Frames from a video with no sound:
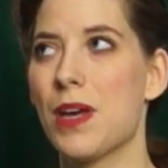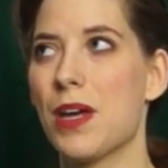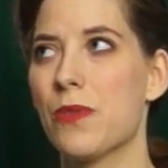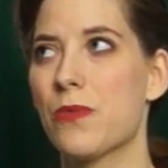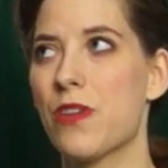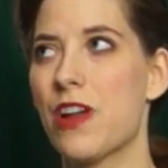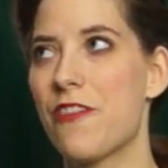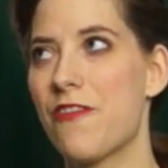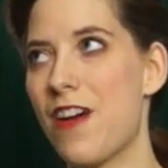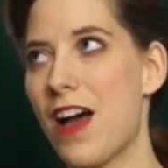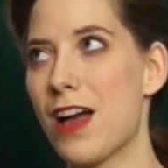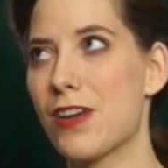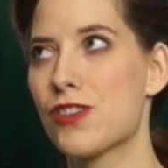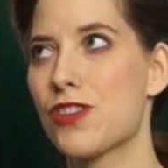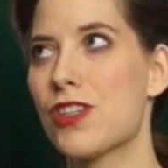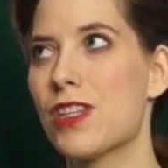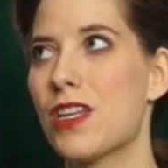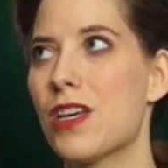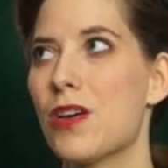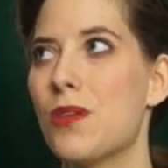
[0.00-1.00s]
and
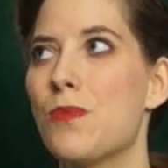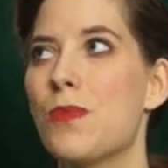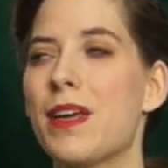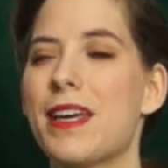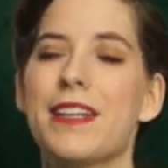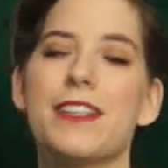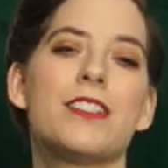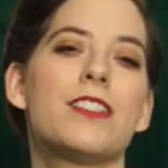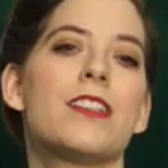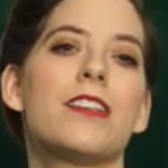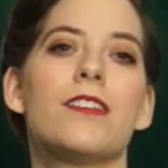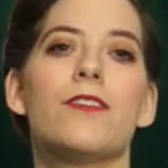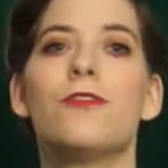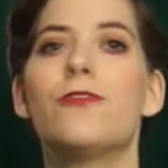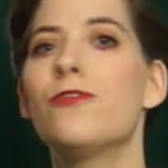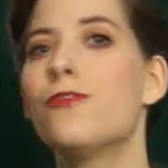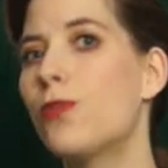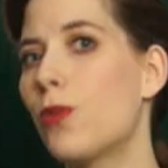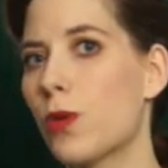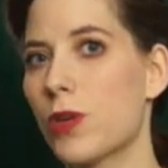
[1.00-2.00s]
refashion them into
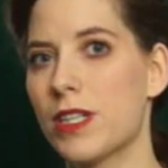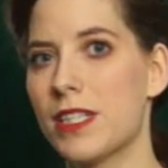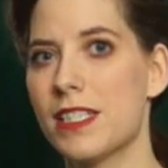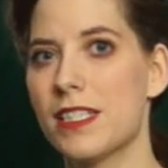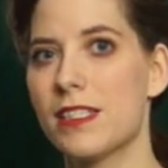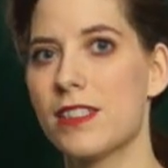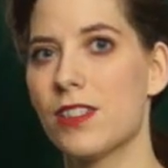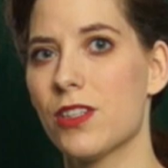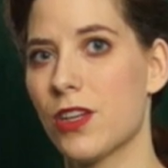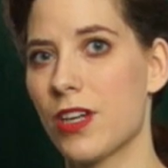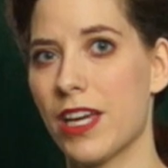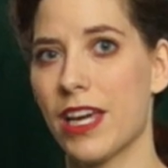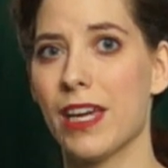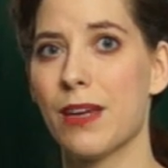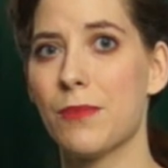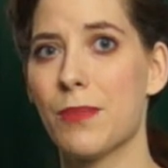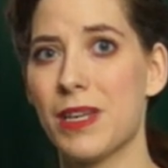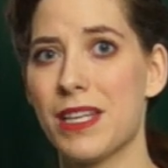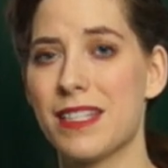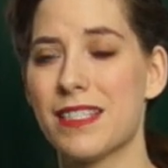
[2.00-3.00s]
40s
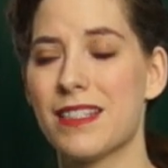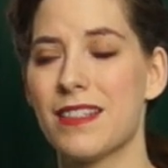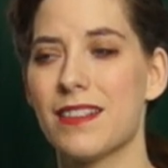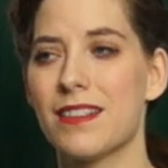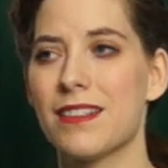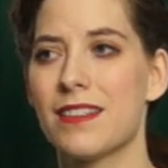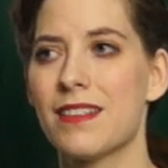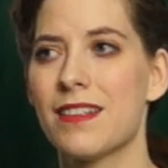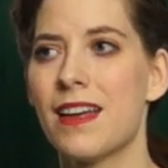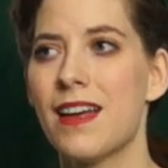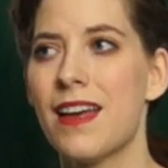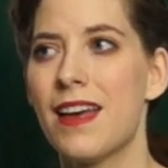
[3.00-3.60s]
looking pieces,